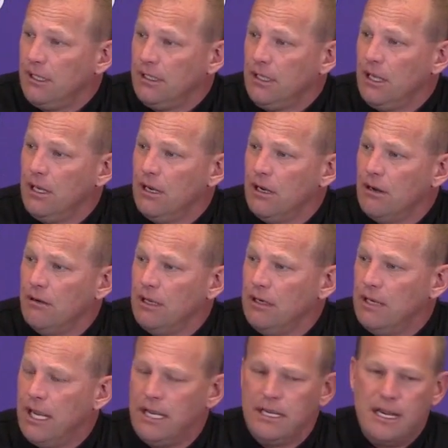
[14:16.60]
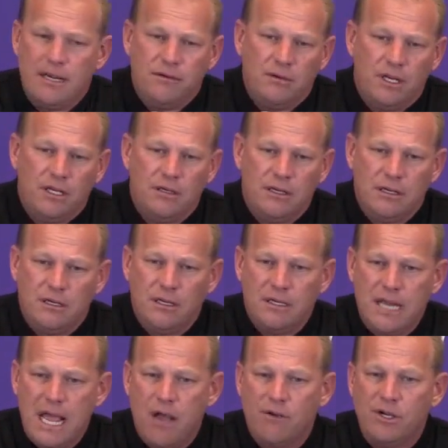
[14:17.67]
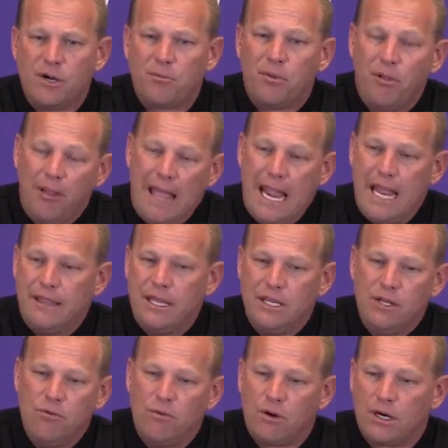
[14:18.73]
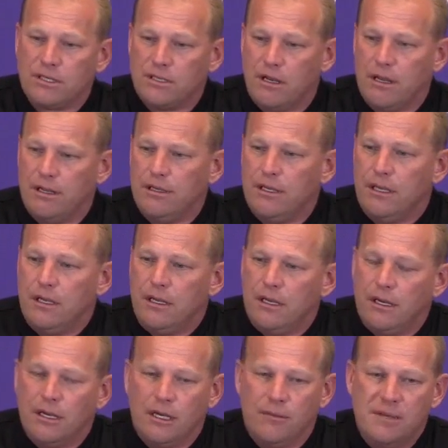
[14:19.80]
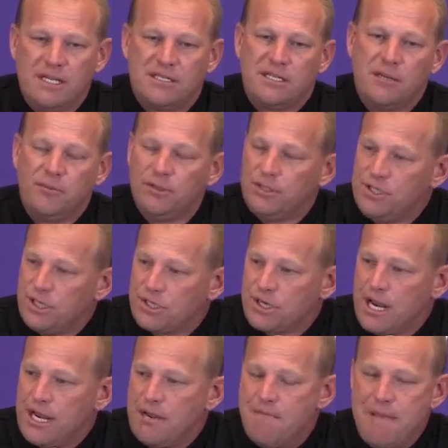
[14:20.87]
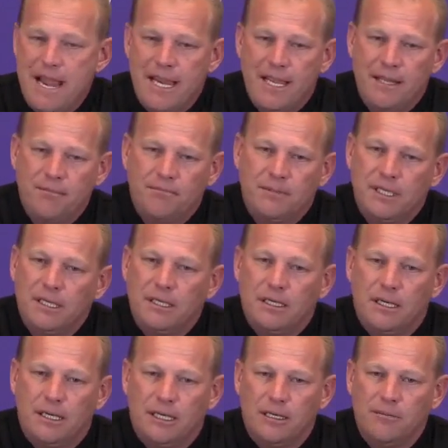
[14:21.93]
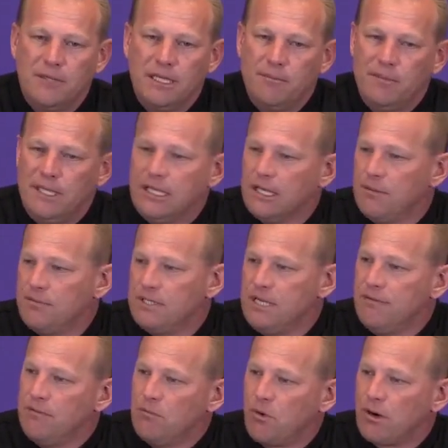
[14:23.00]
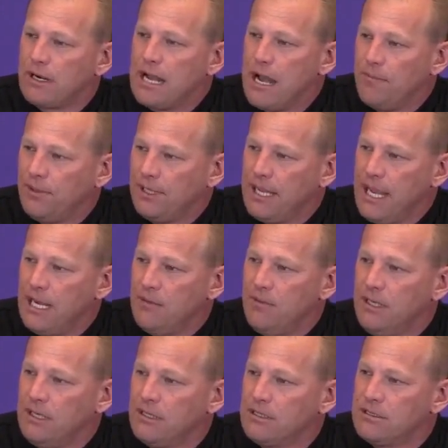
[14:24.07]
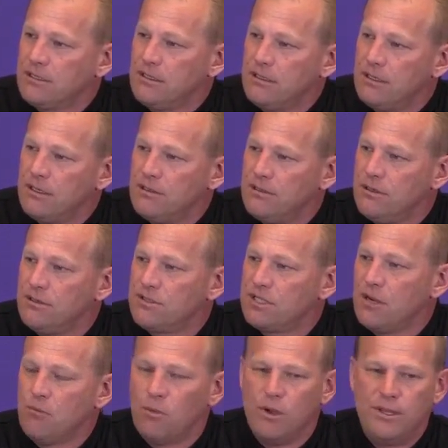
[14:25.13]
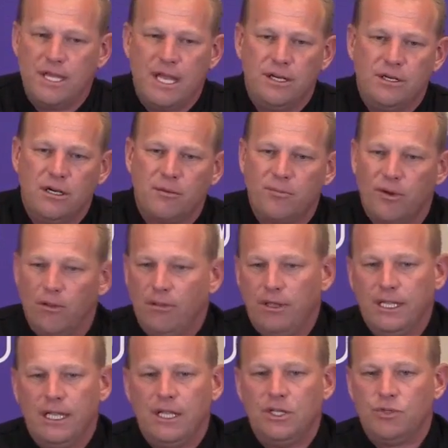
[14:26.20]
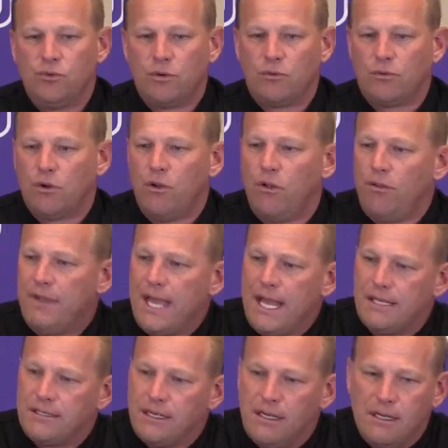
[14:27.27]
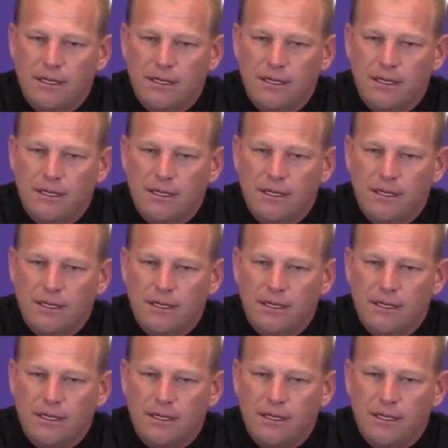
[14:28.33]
you know, and now your plan that you worked on, as simple as you're trying to make it, it becomes even more complicated because there's someone that you're pulling into a role that,